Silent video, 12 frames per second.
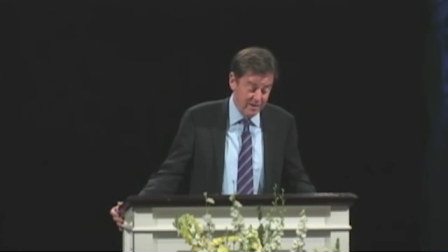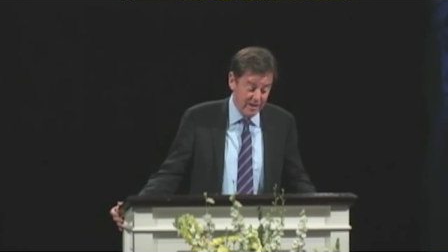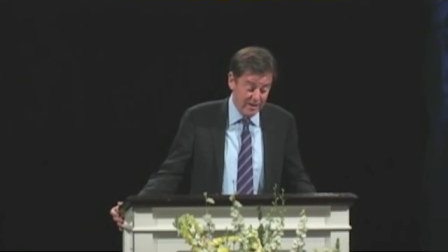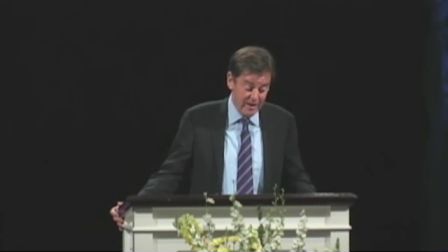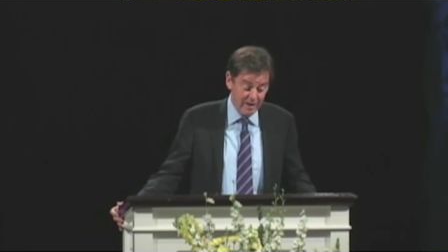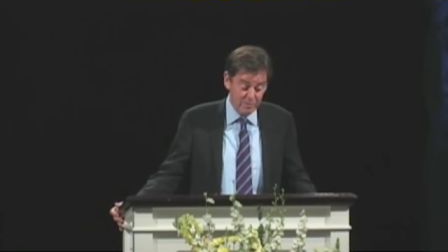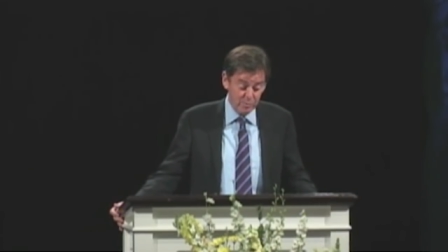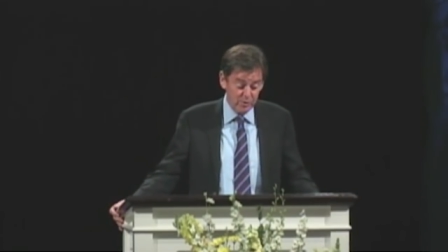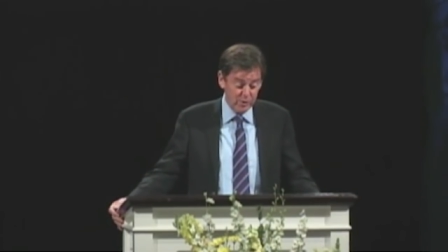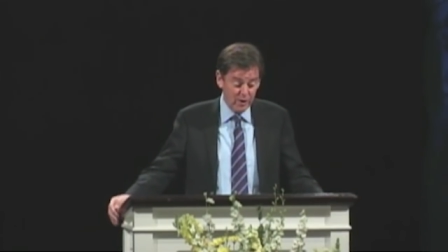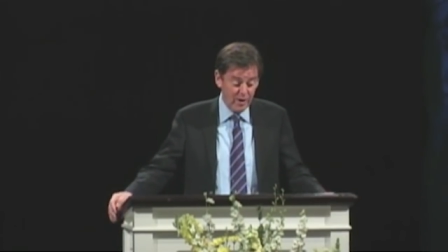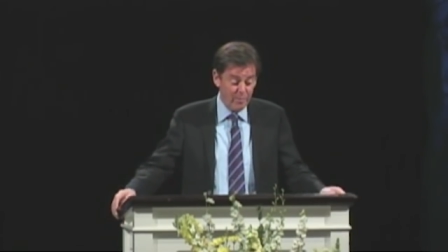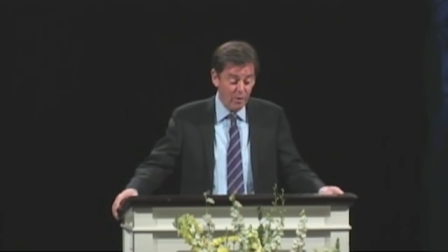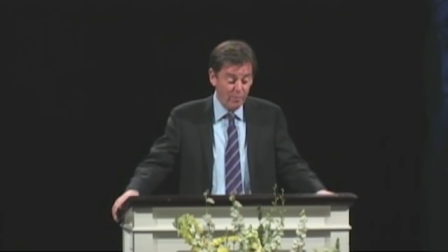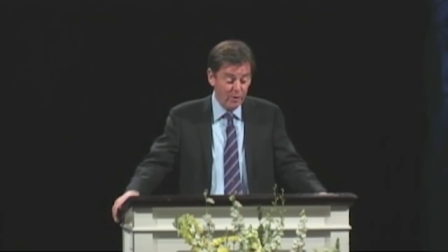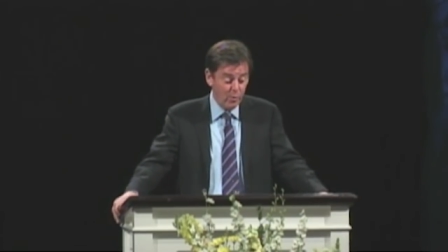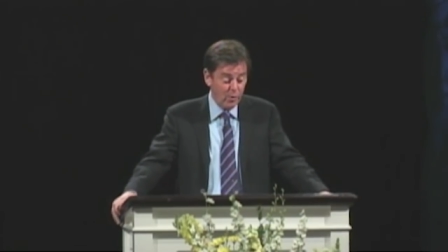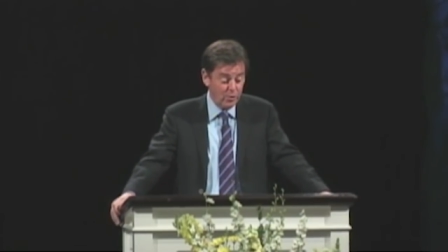And I was supposed to come
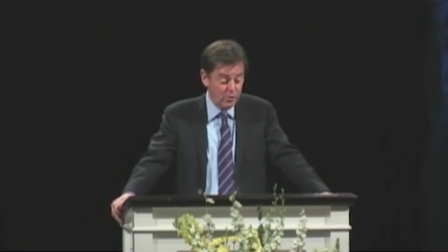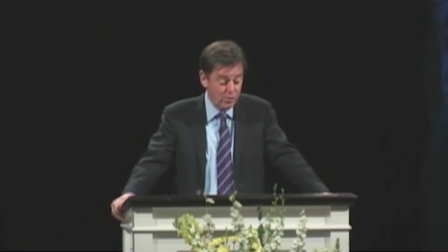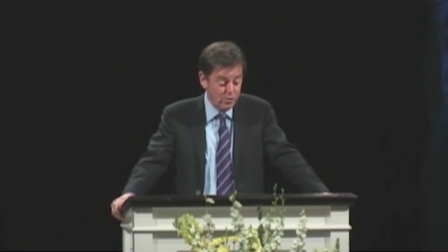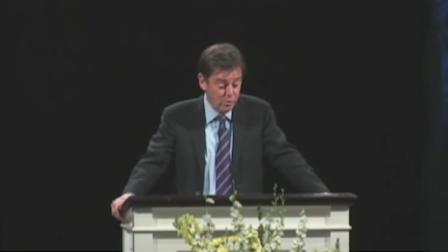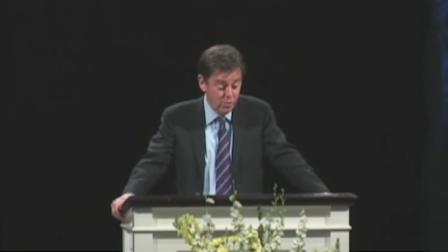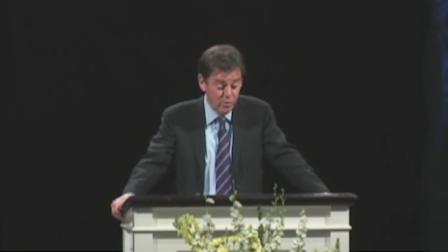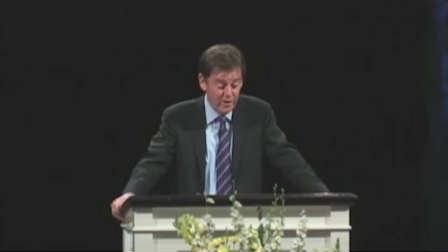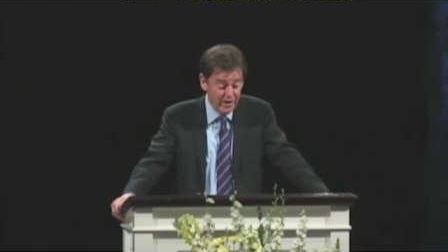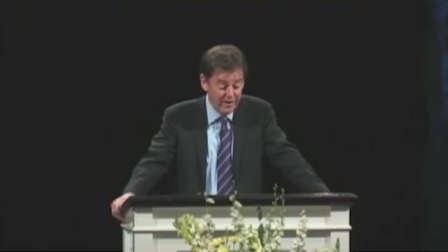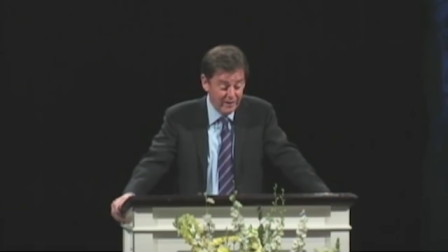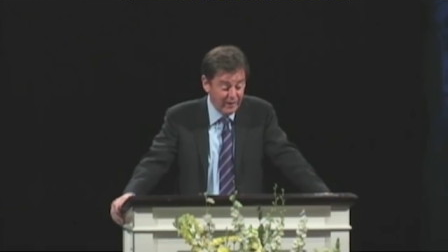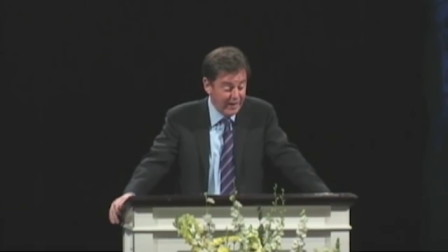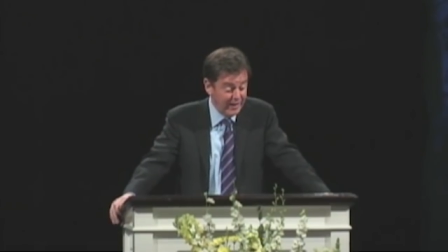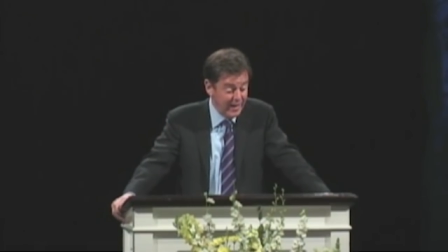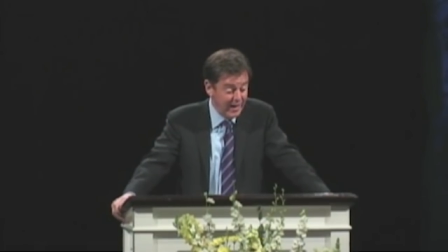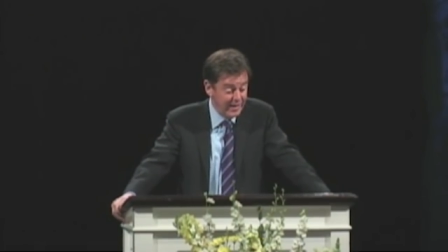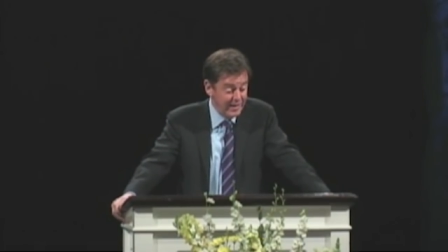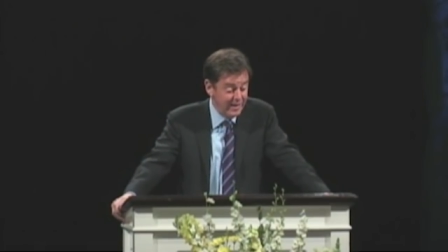home at quarter to two, and I didn't like
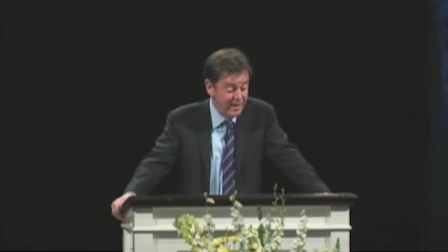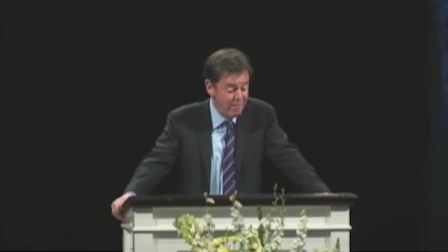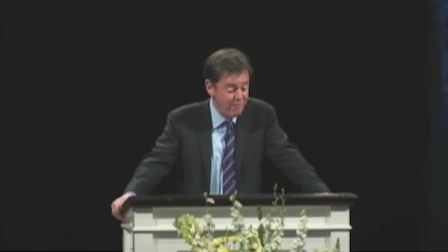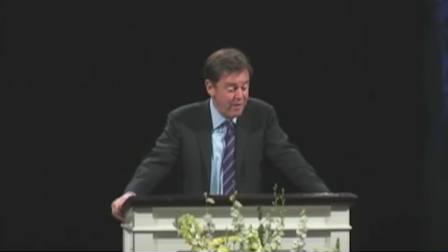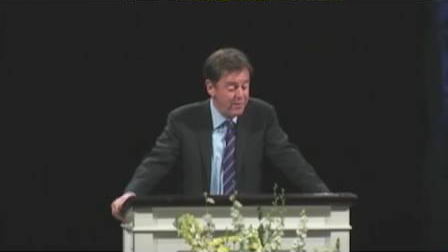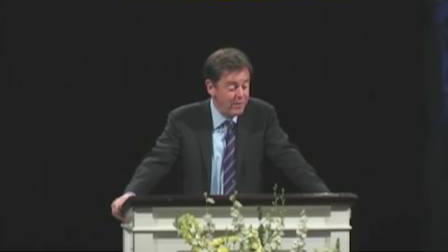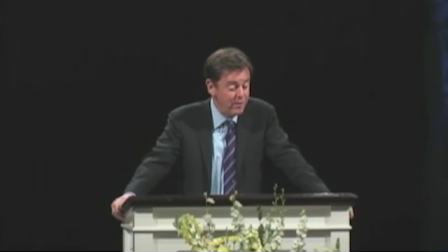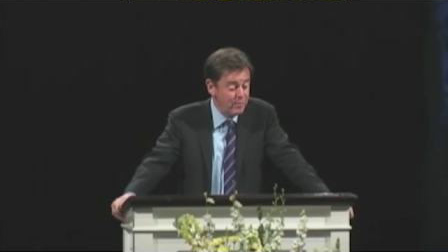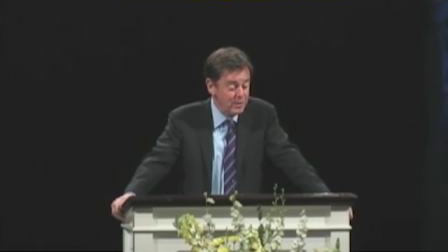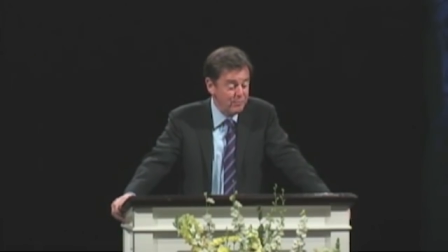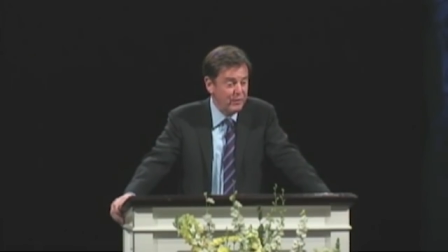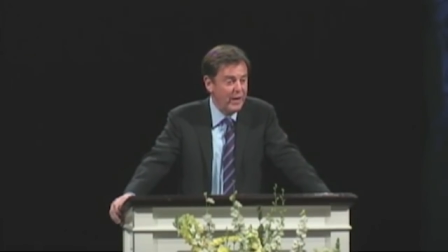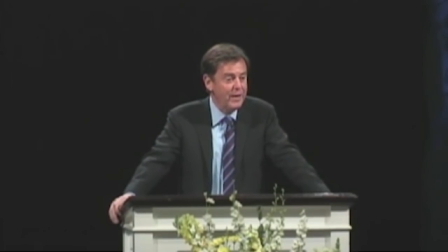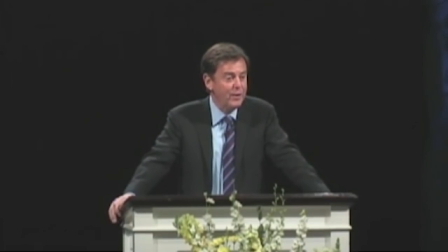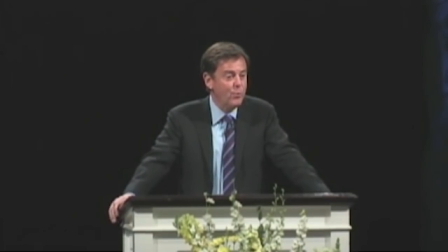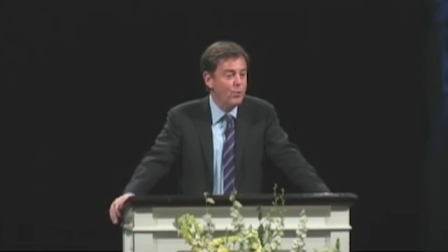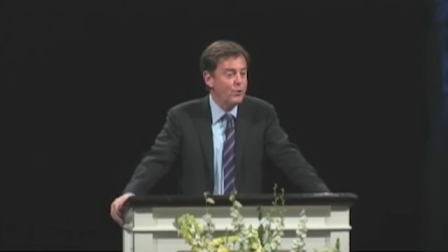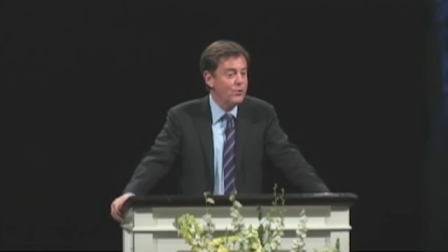the idea. And I found that there was a flight at
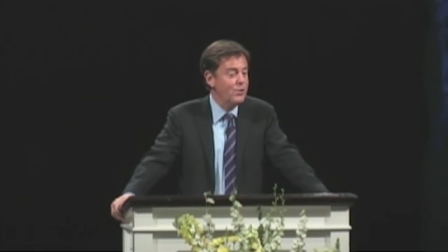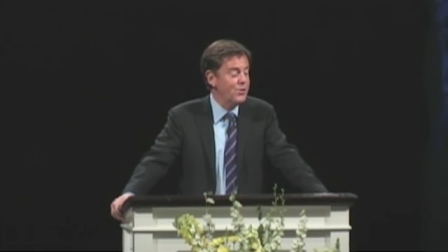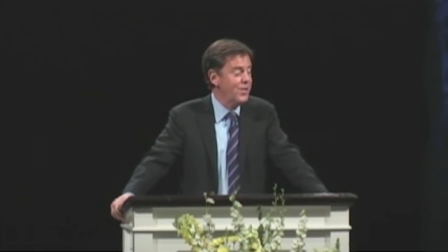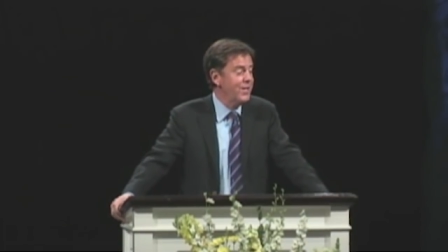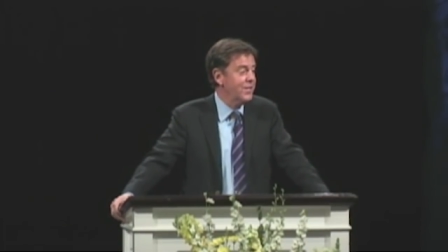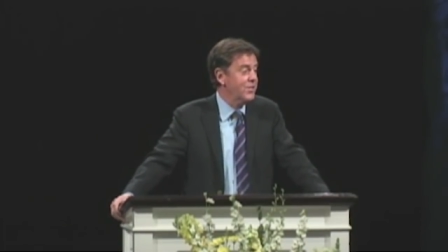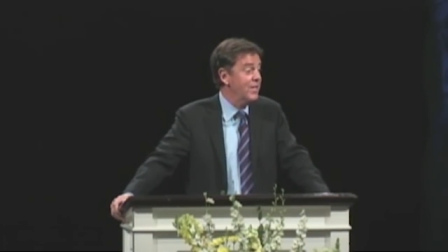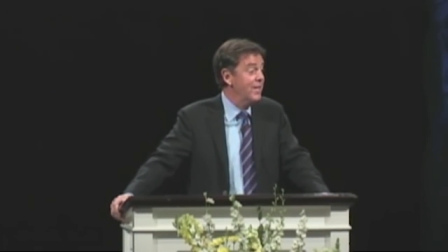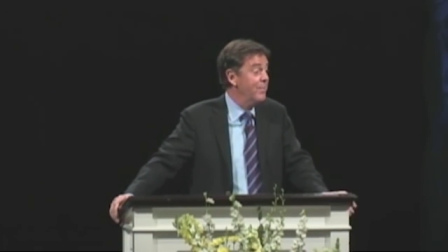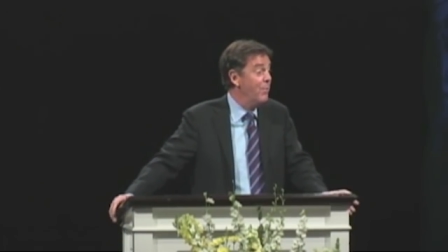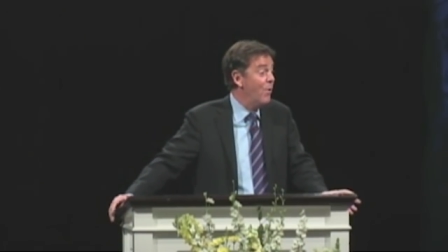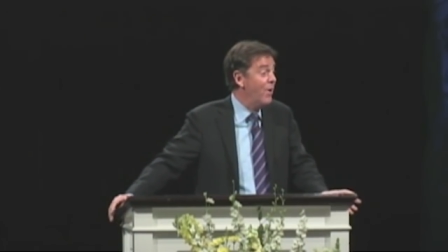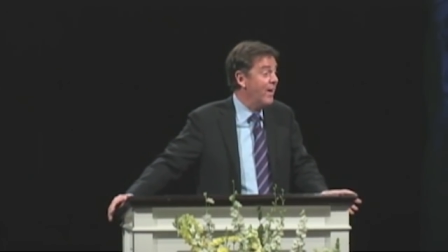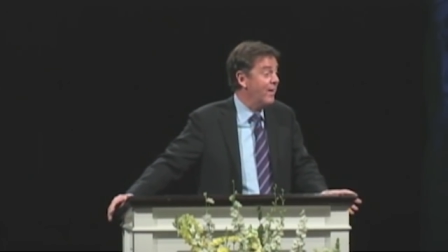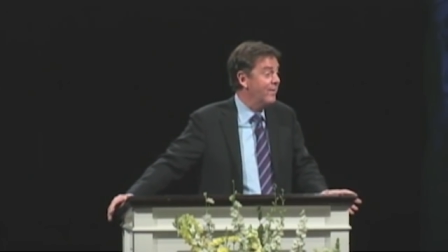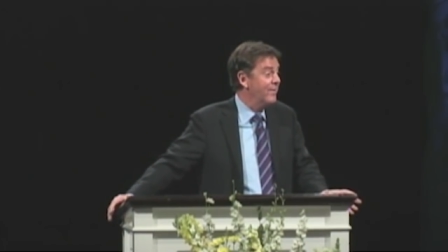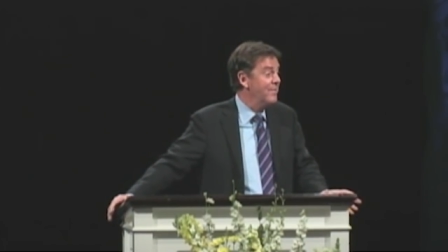quarter to six in the morning,